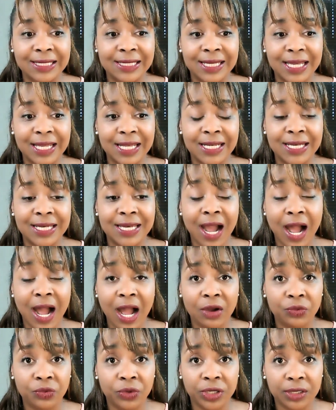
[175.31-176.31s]
did
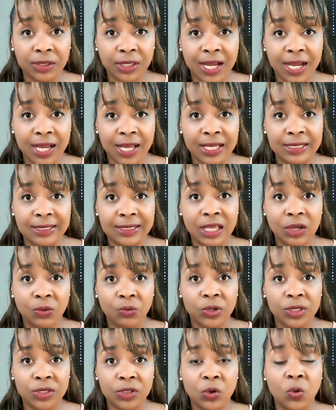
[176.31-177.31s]
not realize it
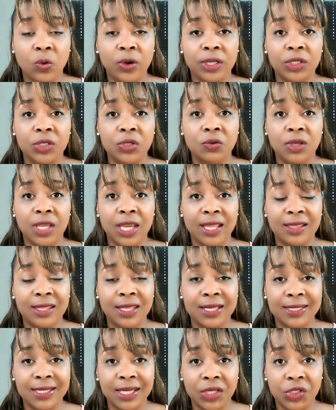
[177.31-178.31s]
was going to get
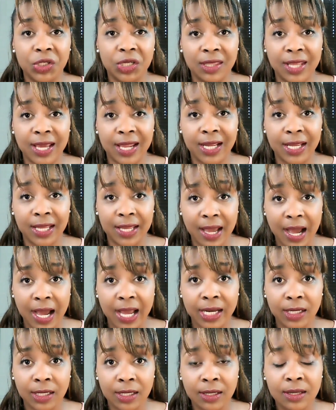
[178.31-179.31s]
the attention that it
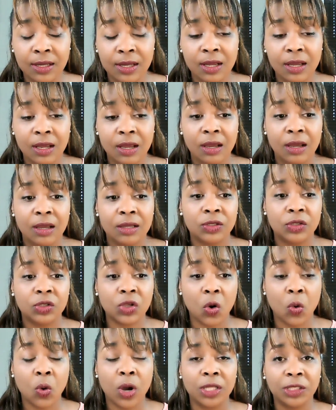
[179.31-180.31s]
got.
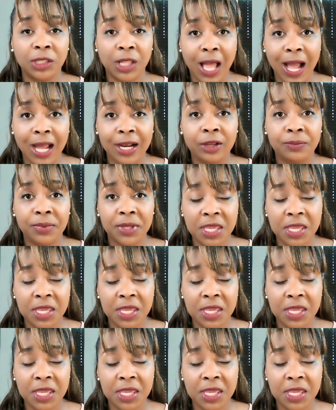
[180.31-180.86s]
So, a lot of